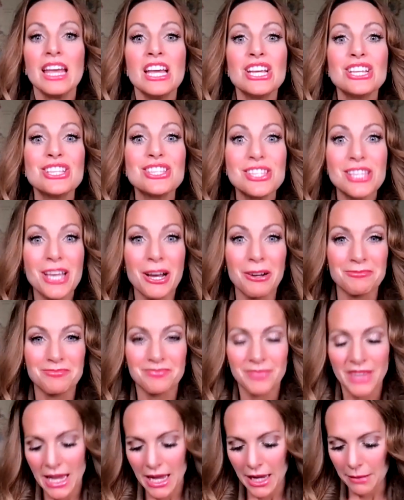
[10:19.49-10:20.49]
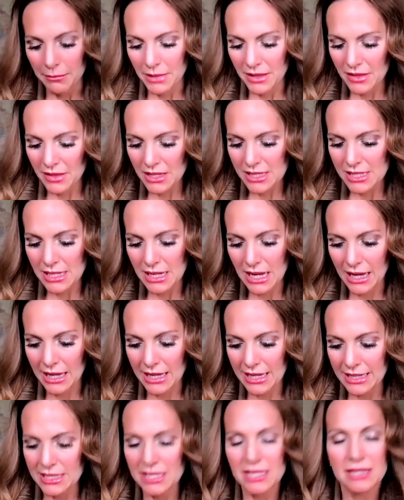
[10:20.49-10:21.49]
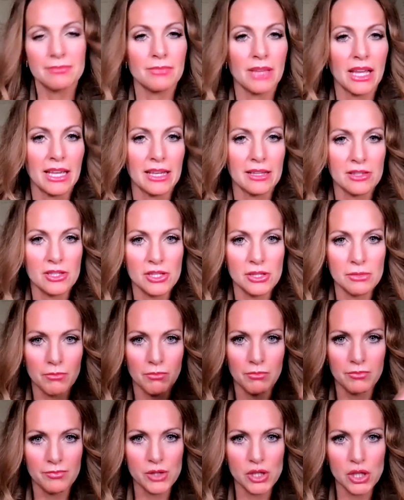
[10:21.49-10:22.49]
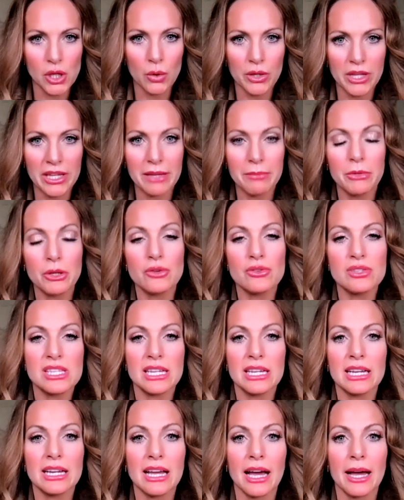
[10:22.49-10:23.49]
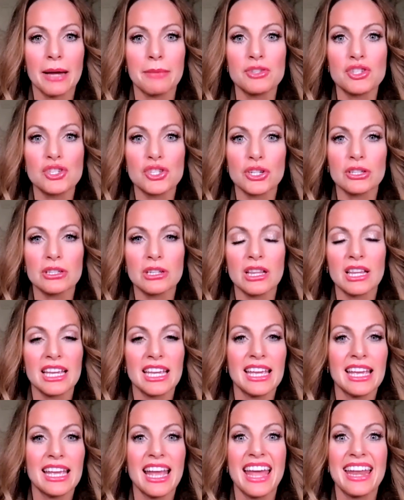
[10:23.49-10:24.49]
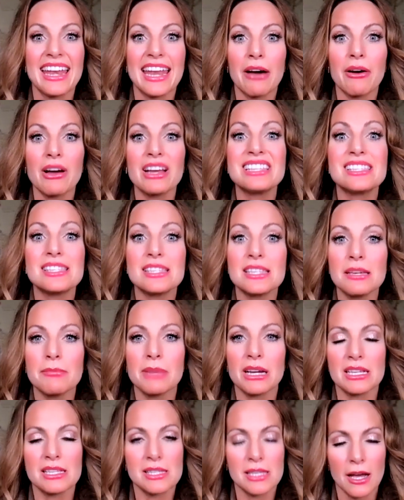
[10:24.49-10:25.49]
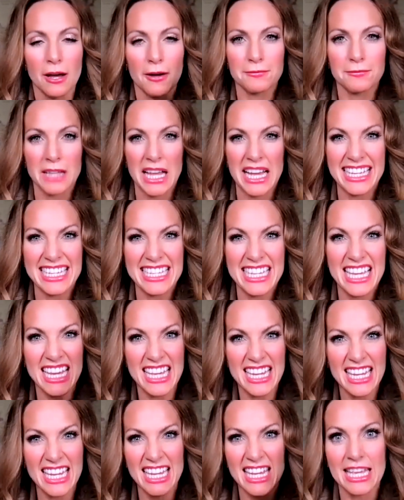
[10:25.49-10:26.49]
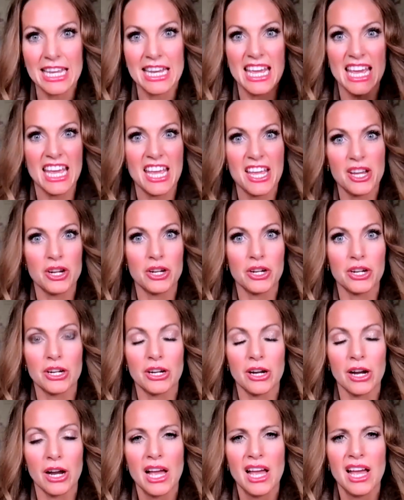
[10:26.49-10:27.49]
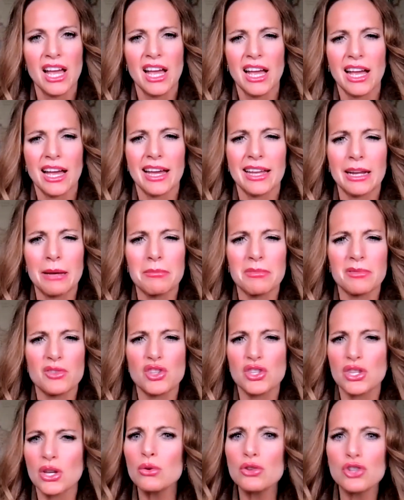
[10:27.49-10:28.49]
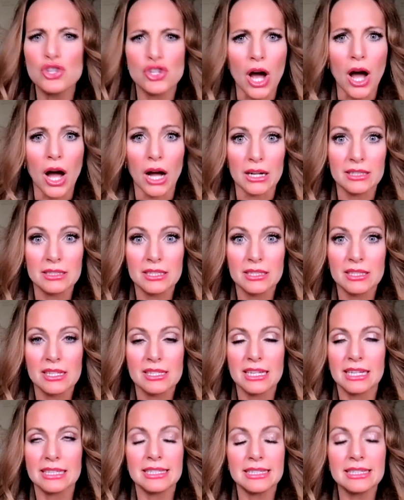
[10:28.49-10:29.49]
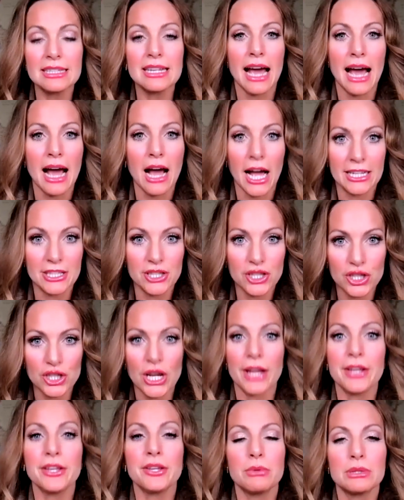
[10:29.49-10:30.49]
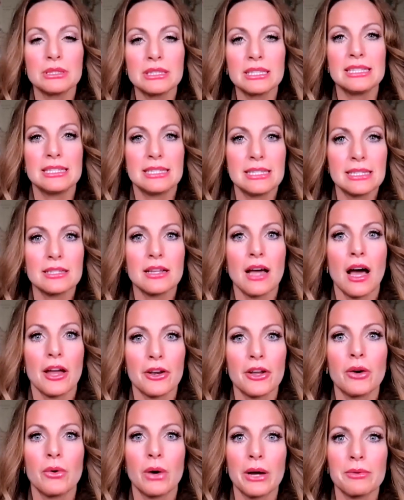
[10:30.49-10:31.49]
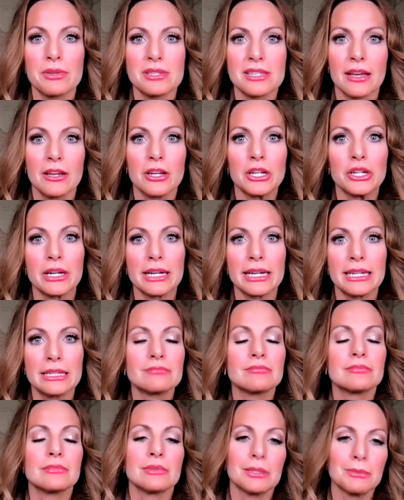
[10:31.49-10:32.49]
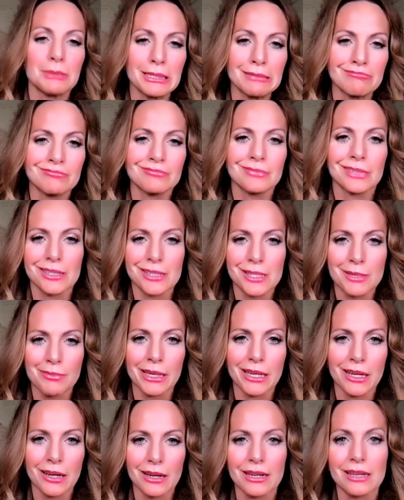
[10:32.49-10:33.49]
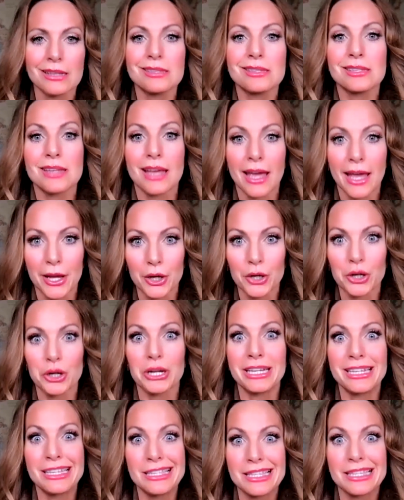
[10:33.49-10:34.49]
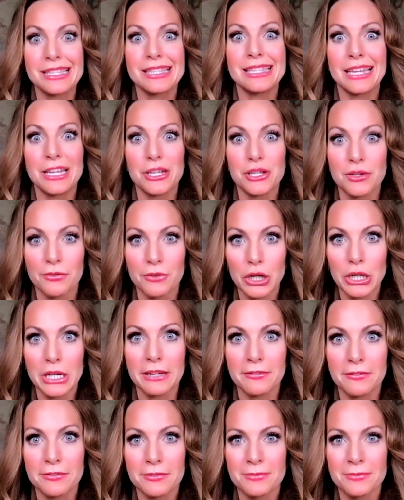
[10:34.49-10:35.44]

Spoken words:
So I'm in this night, it's soaking music, I'm journaling, and now I see myself like hitting in anger. And I'm so shocked because I genuinely did not know I was angry. I mean, let's be honest, anger is a stage of grief.